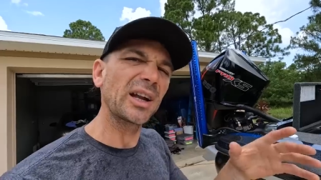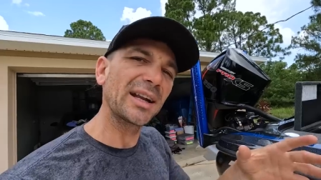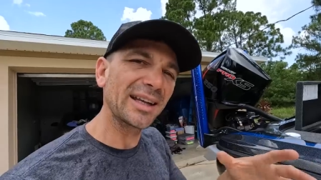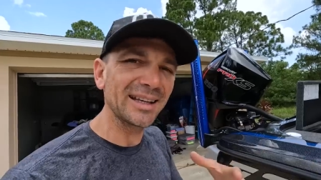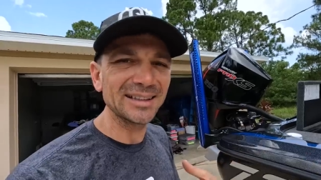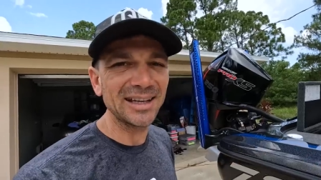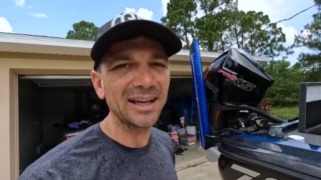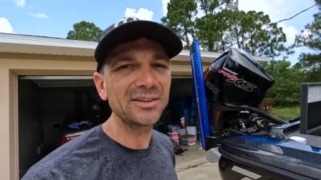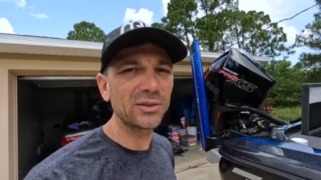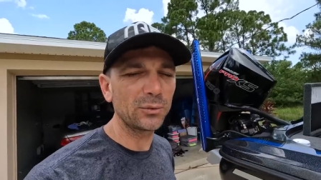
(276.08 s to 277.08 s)
kind of getting a
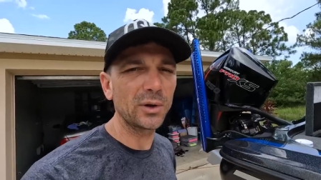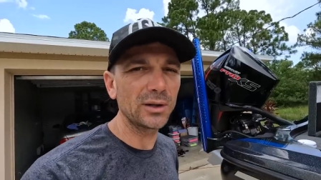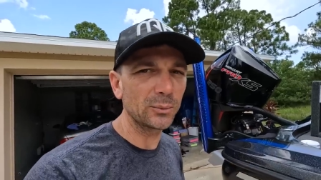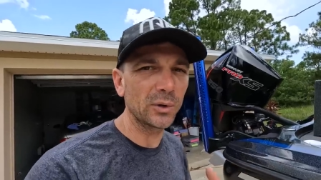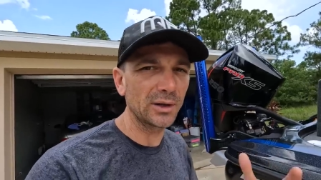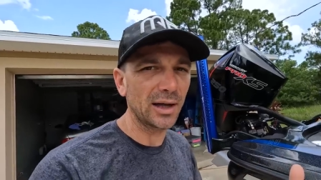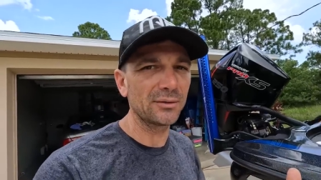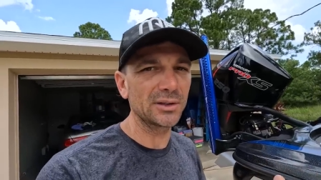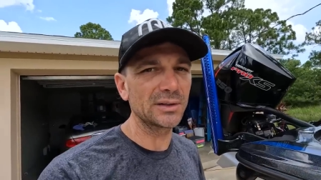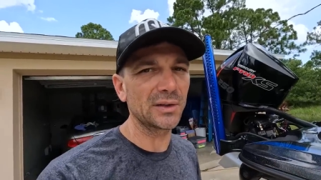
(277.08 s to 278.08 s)
taste of what
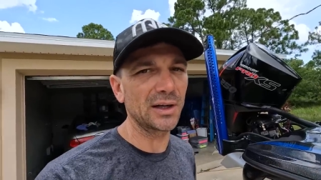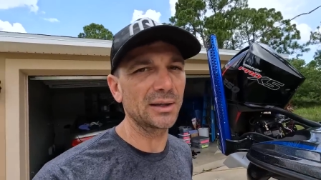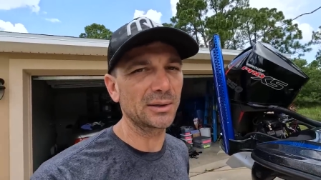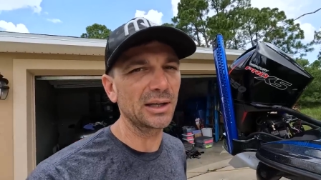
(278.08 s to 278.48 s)
heaven is like.